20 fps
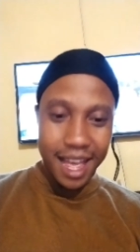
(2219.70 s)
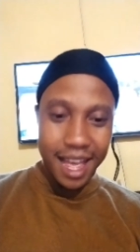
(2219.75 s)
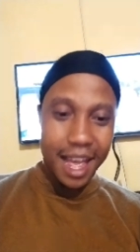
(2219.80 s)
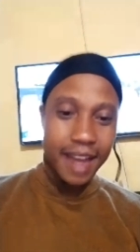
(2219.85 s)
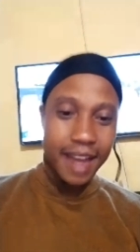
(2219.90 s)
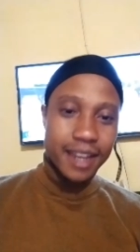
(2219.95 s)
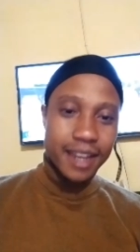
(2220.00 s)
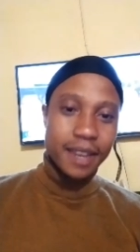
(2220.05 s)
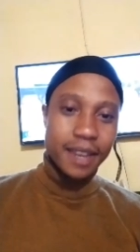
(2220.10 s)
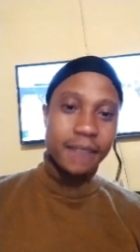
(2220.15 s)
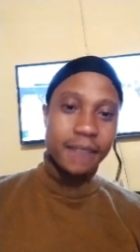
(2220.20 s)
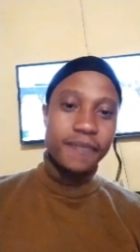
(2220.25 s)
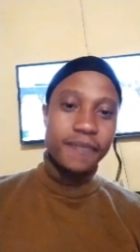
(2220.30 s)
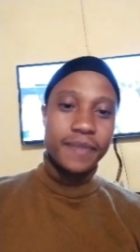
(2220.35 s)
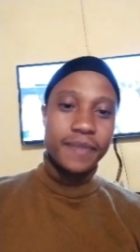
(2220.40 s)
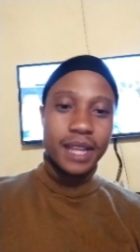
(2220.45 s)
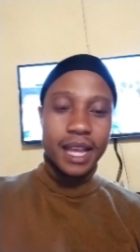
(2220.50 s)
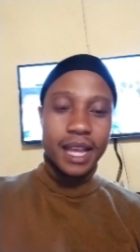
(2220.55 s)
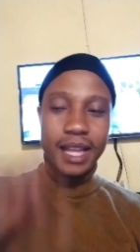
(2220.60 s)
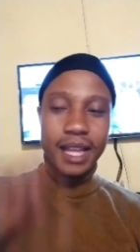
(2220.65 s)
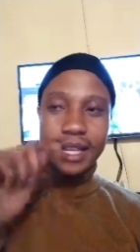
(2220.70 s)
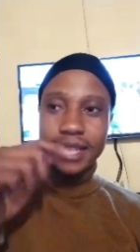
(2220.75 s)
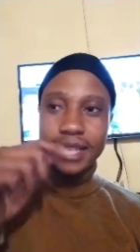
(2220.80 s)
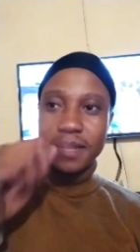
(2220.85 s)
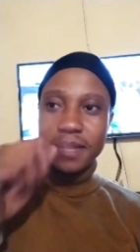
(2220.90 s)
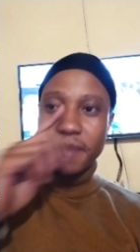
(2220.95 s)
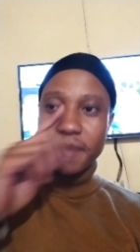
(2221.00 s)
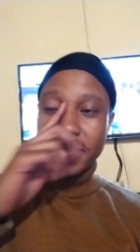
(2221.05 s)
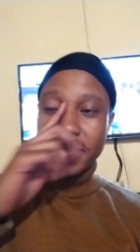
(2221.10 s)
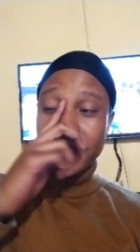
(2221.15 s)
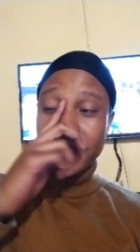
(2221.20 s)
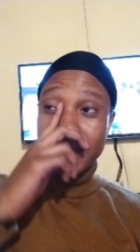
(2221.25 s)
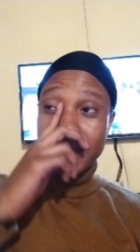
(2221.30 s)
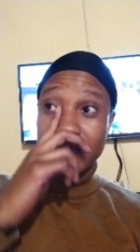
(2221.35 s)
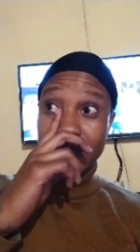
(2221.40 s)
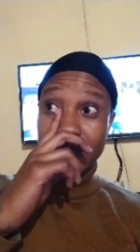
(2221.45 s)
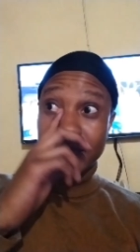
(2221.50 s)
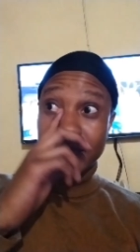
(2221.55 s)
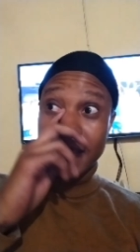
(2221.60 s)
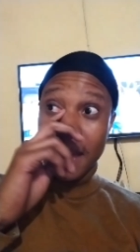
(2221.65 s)
And there's a message
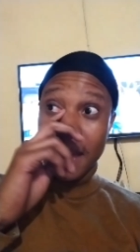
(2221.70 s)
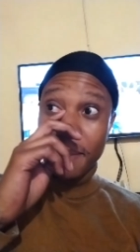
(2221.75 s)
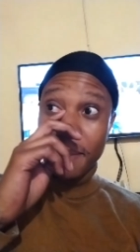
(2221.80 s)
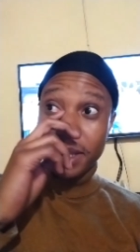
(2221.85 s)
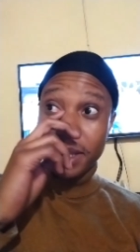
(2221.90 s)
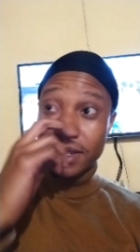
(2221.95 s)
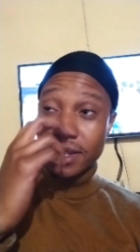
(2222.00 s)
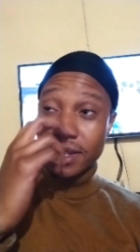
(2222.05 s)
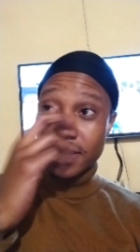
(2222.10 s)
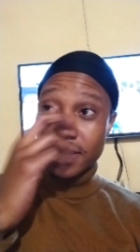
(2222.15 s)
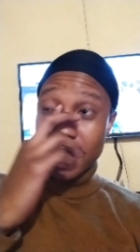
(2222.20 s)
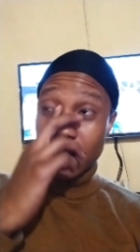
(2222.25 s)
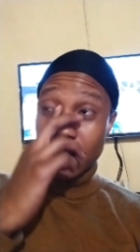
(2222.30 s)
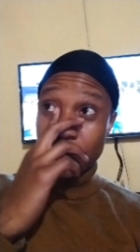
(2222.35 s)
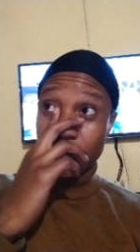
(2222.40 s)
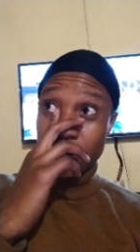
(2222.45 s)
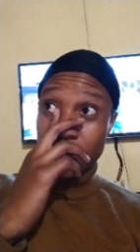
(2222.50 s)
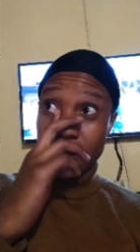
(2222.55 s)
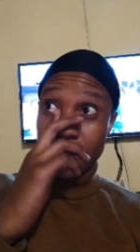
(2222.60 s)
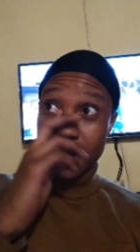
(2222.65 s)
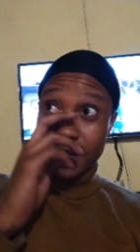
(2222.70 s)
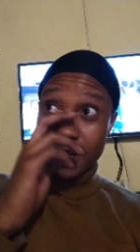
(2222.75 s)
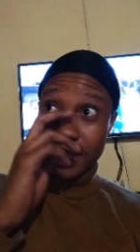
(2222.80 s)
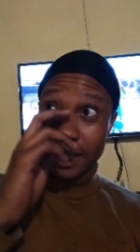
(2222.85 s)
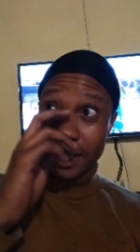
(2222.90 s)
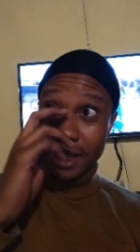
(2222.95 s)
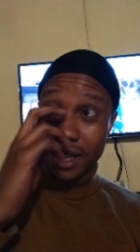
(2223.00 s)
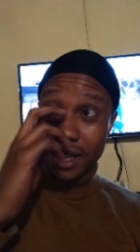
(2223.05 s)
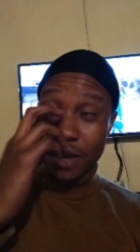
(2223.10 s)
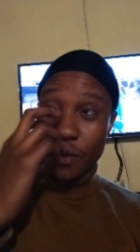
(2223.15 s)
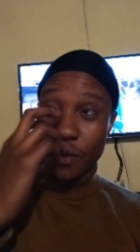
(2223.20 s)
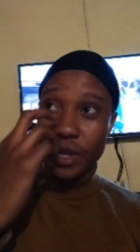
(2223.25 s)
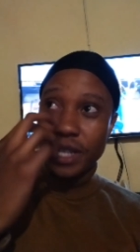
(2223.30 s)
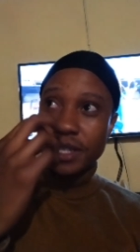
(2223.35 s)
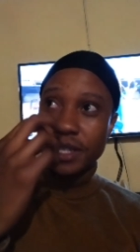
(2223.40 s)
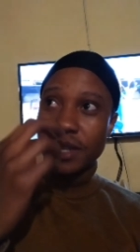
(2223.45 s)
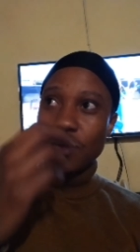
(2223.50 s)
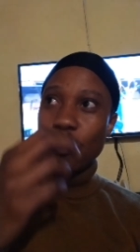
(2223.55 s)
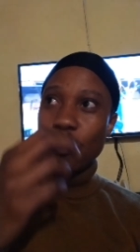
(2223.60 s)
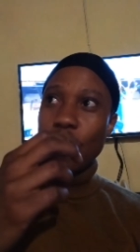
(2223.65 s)
that's coming to tell you that the
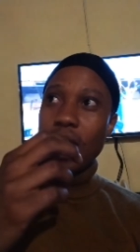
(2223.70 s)
reason